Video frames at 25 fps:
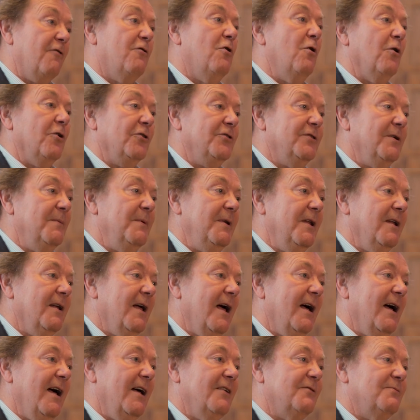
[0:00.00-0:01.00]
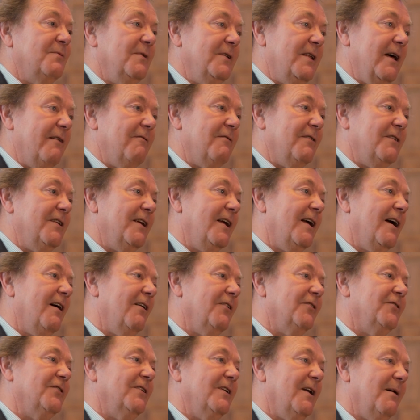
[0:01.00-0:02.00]
of course, I mean, as with everything
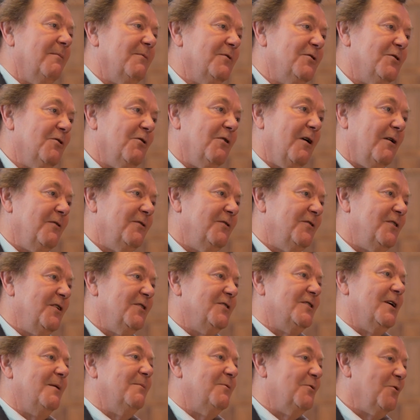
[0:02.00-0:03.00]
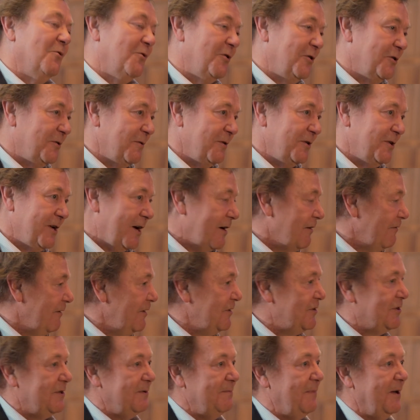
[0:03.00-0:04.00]
else, and I'm sure since I'm talking to a
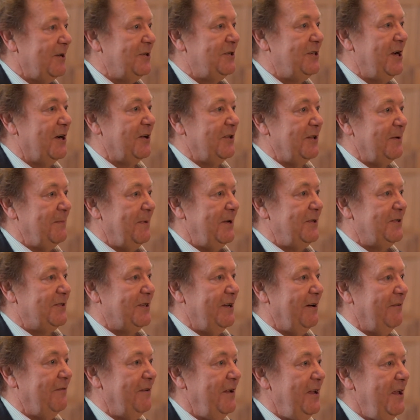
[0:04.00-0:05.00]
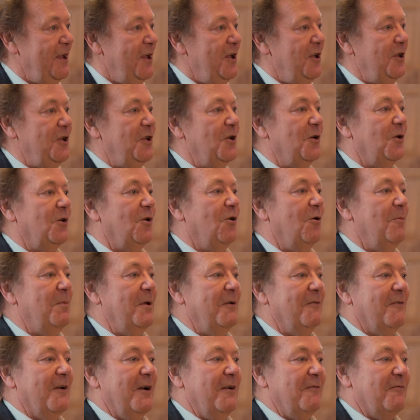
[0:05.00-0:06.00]
generation much younger than myself, you'll all
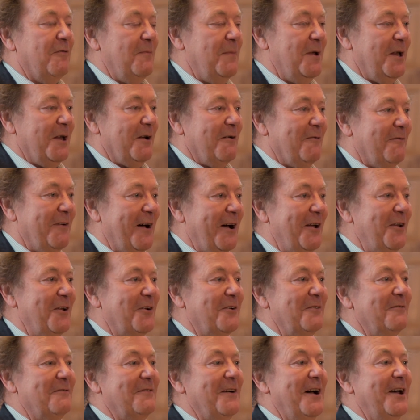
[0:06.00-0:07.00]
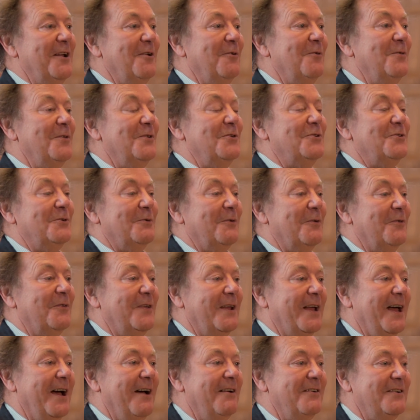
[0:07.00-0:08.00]
be very familiar with how you can find all this sort of
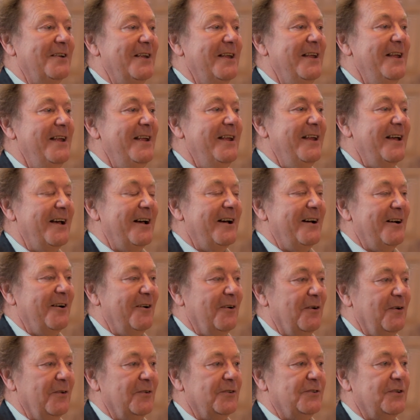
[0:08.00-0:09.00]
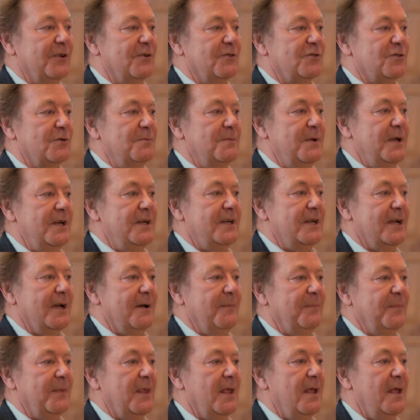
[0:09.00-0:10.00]
thing out on social media.